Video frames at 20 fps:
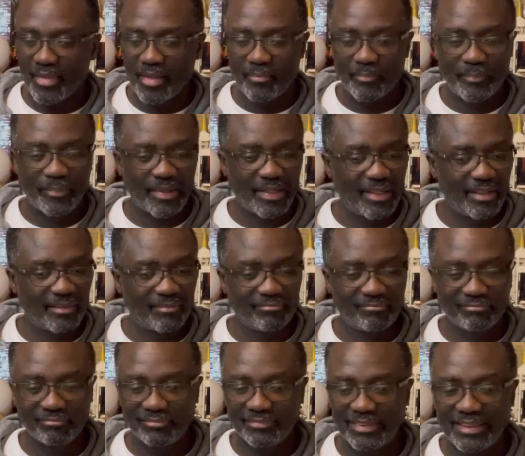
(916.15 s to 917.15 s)
But
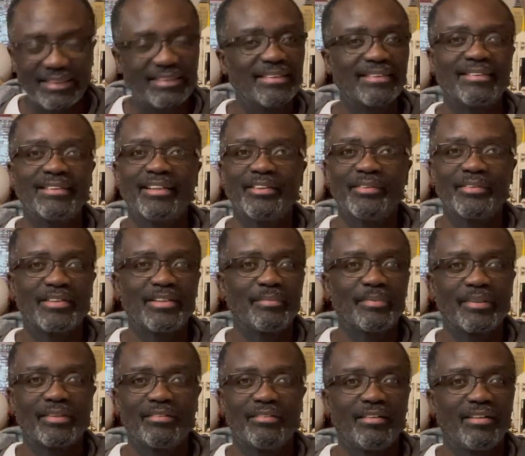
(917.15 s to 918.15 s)
this is not your
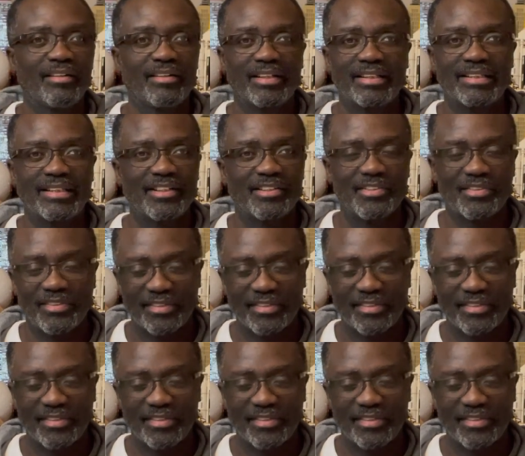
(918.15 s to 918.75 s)
typical architecture.